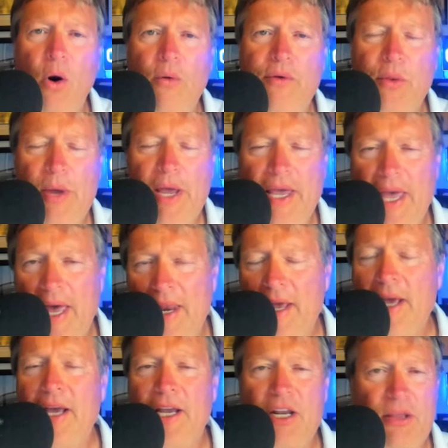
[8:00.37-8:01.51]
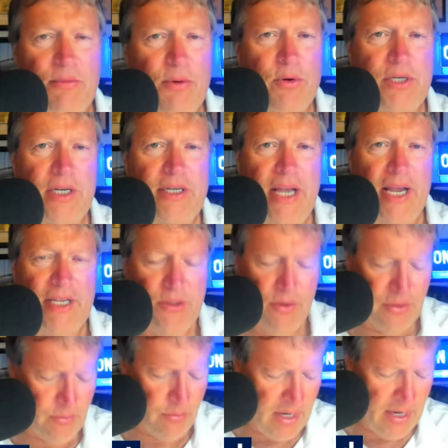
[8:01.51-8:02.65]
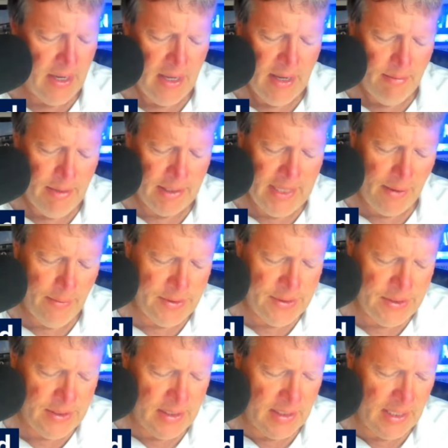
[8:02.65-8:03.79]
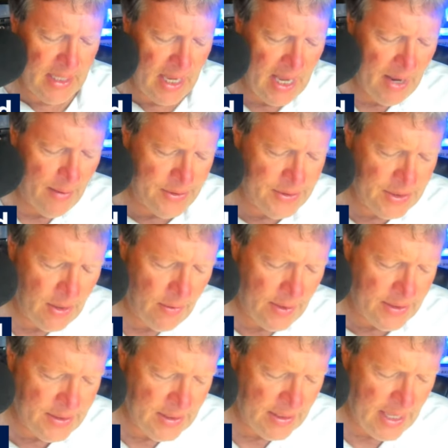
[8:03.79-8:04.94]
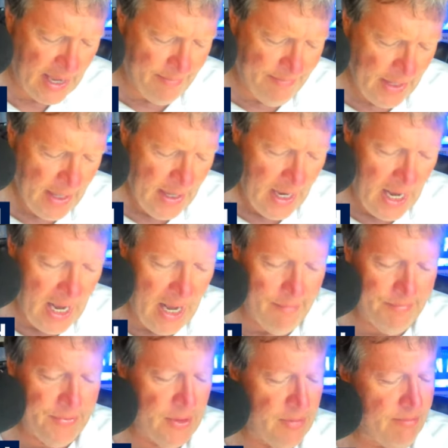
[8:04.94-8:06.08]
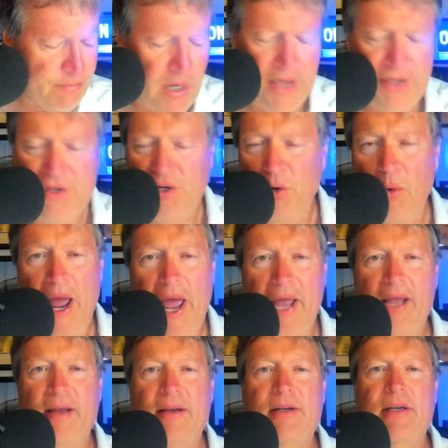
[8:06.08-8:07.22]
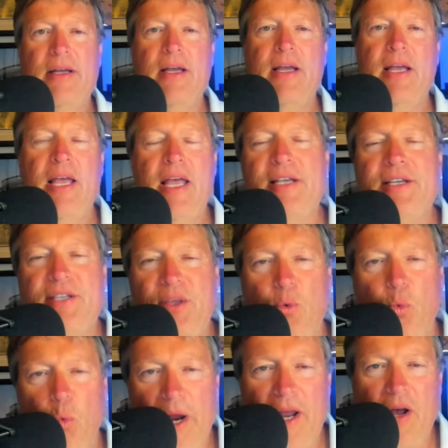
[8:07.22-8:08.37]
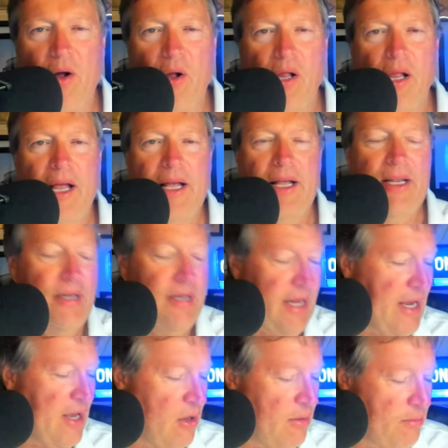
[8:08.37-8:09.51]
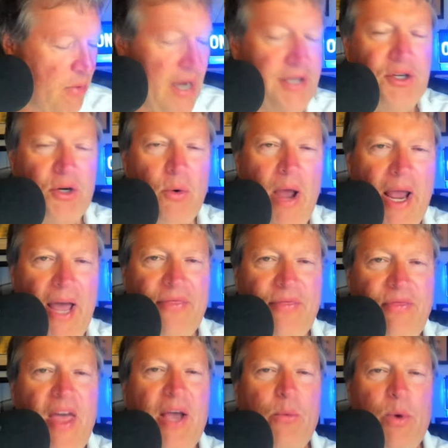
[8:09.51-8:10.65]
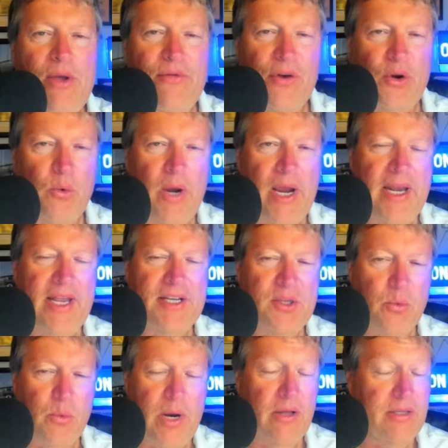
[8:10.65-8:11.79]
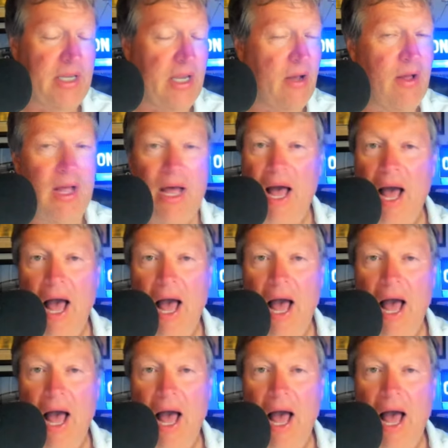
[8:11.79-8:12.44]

over the weekend you know the brewers did take two or three but that was i was sorry to see that um, Brice Turang is the real deal. Brice Turang, I think we've agreed he's the real deal.